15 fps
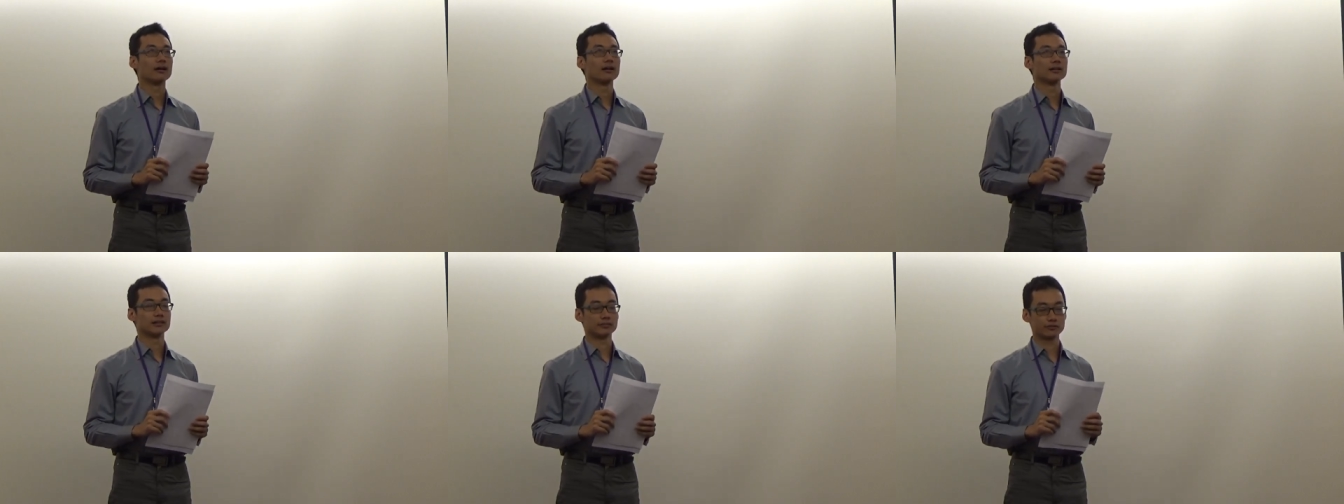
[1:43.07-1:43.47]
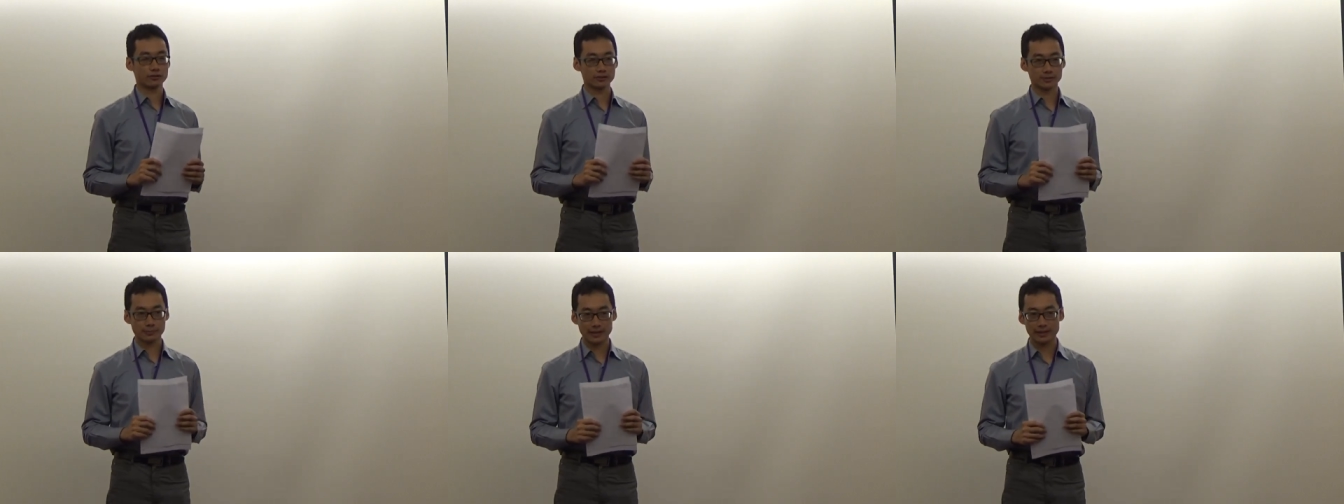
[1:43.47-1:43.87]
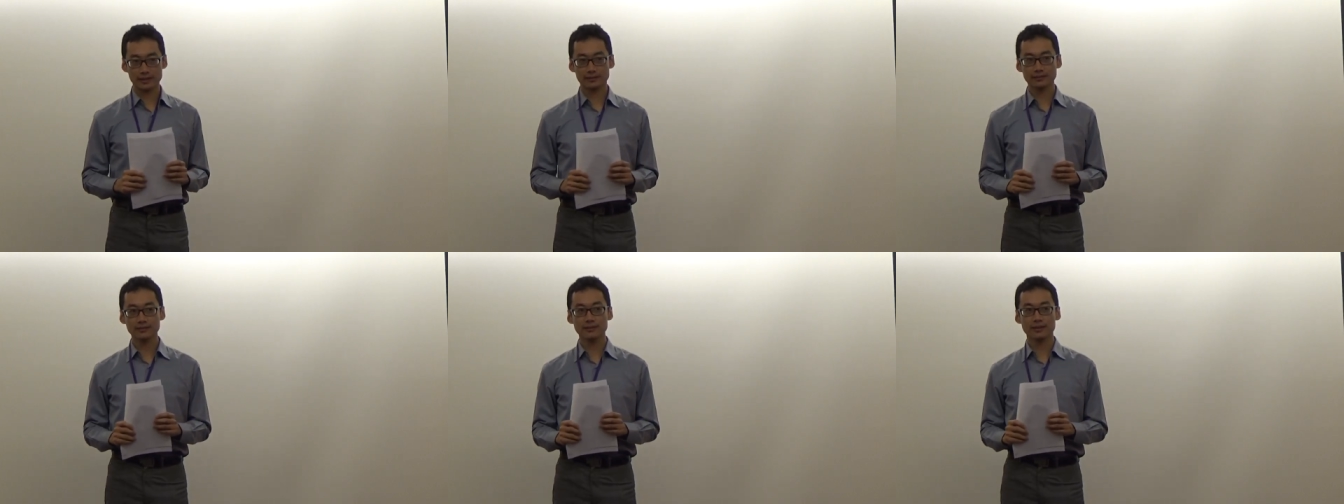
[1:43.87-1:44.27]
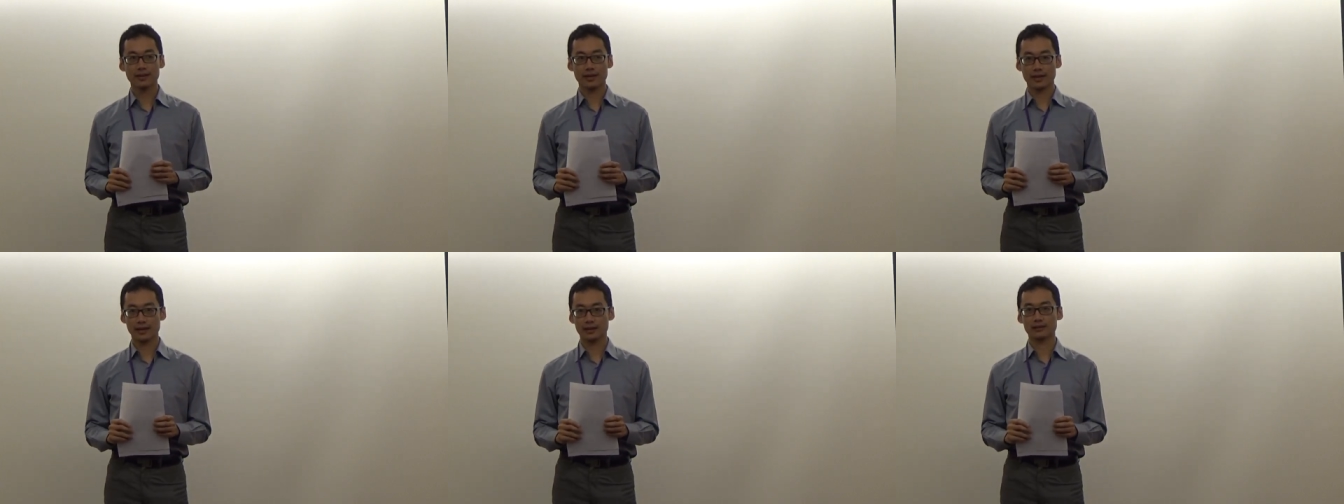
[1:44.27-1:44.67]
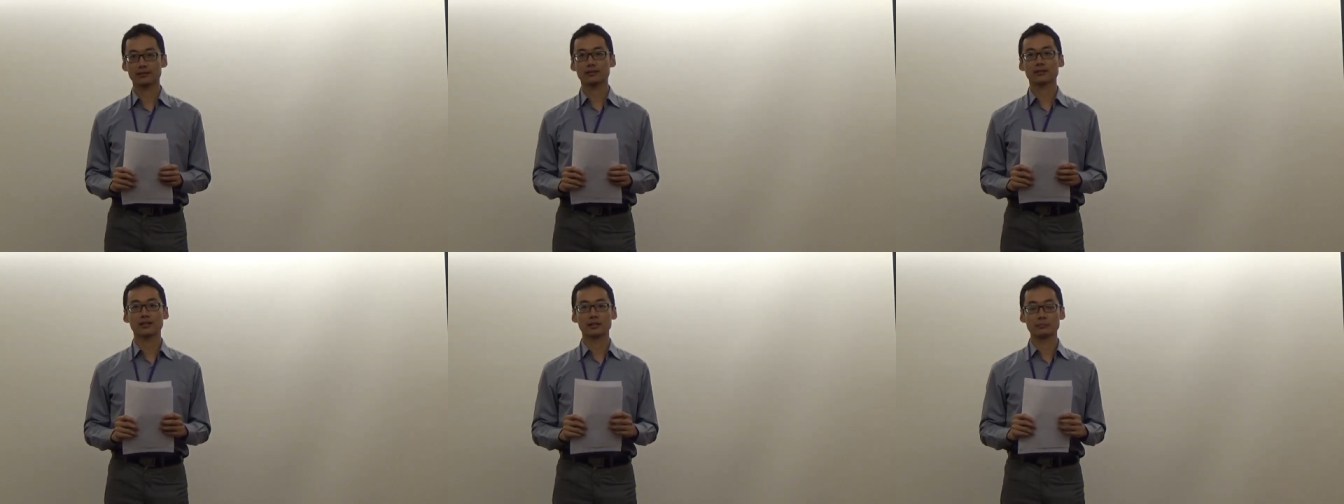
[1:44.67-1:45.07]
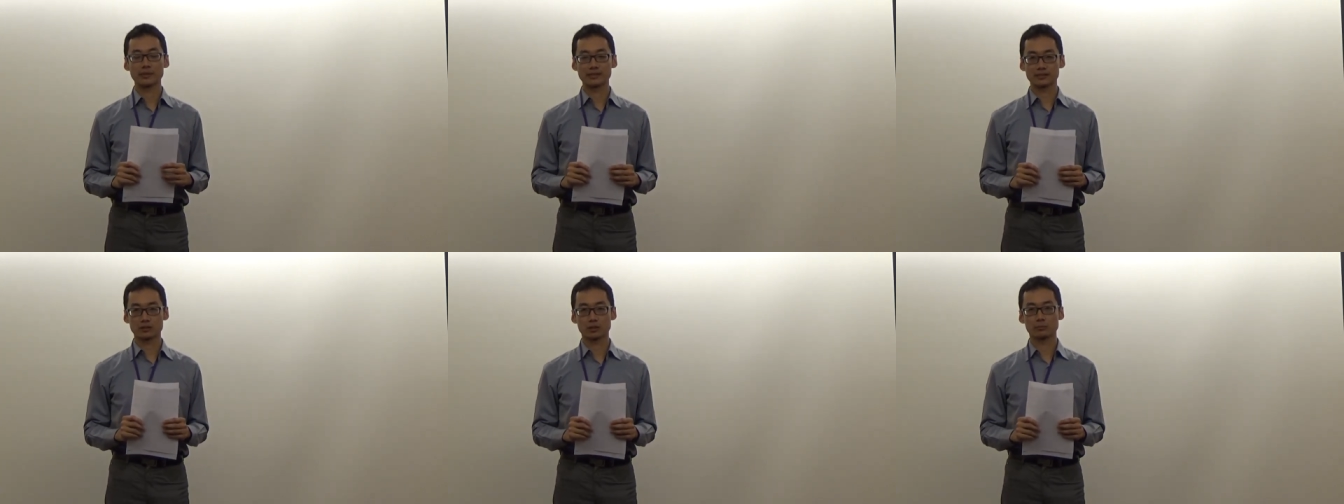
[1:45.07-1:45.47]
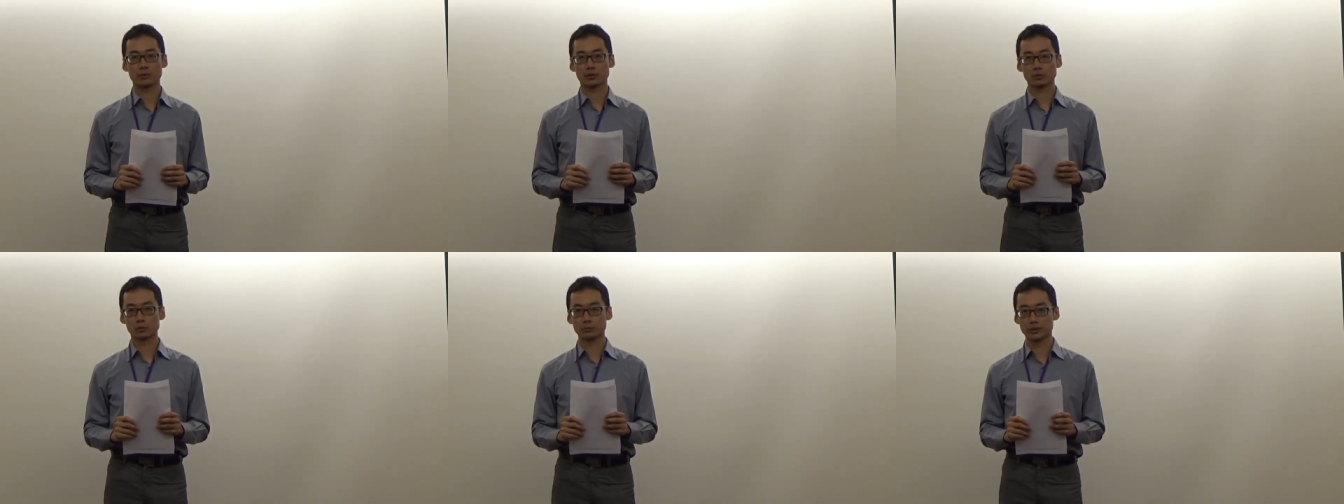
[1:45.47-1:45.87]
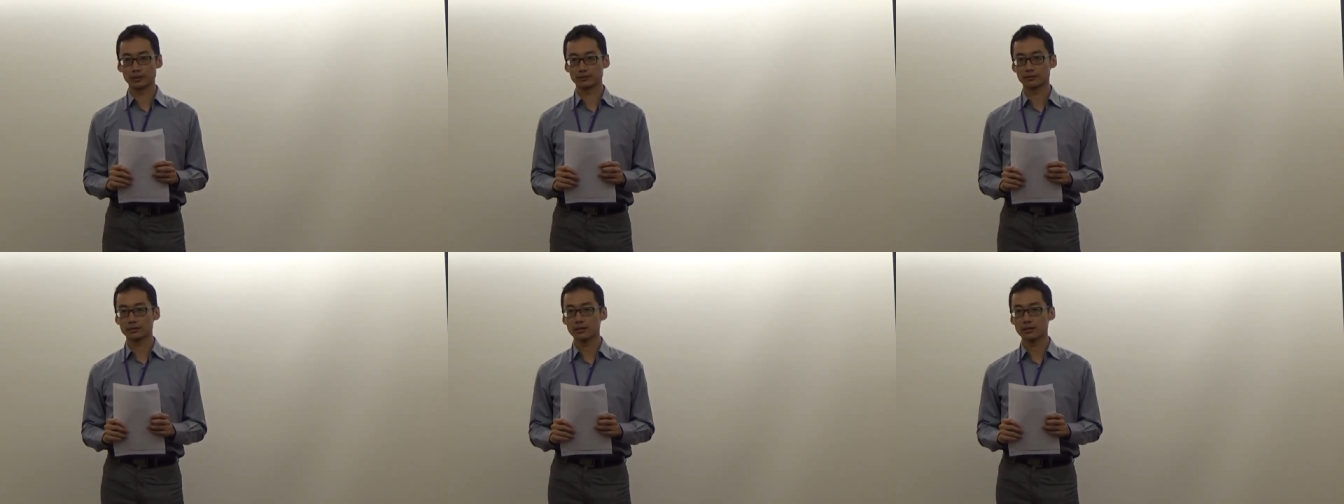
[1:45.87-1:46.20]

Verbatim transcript: a divorced man and a miserable woman